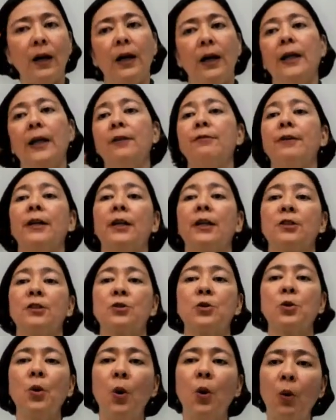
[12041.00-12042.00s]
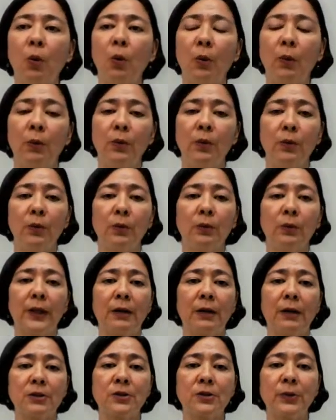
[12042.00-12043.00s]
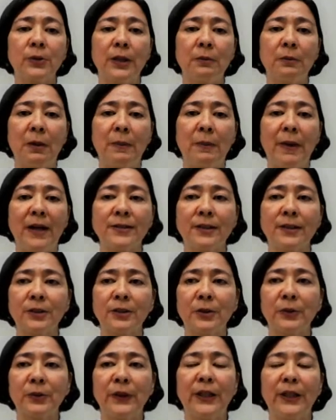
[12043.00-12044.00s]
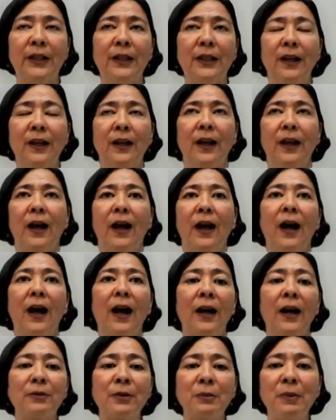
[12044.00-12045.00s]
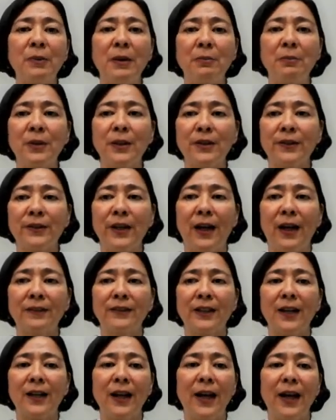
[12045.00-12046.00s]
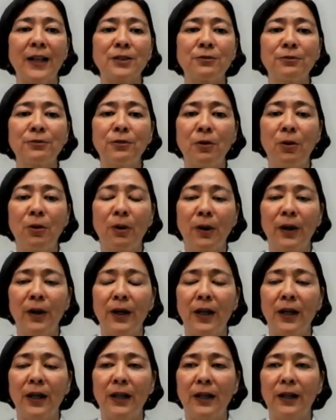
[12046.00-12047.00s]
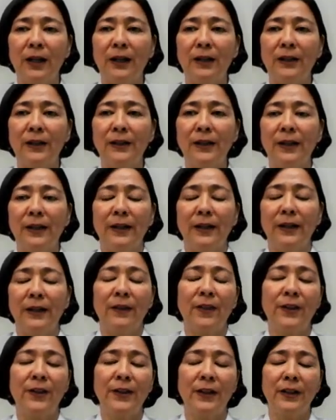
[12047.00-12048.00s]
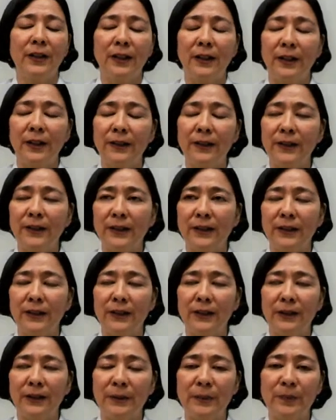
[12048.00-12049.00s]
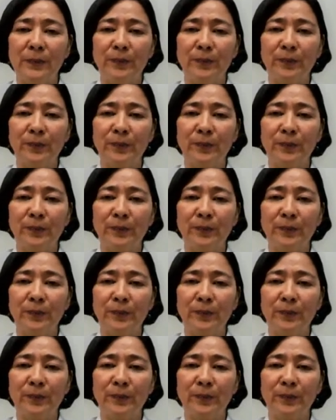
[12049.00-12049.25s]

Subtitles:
even in school, when I was doing my master's degree, I remember that the class for the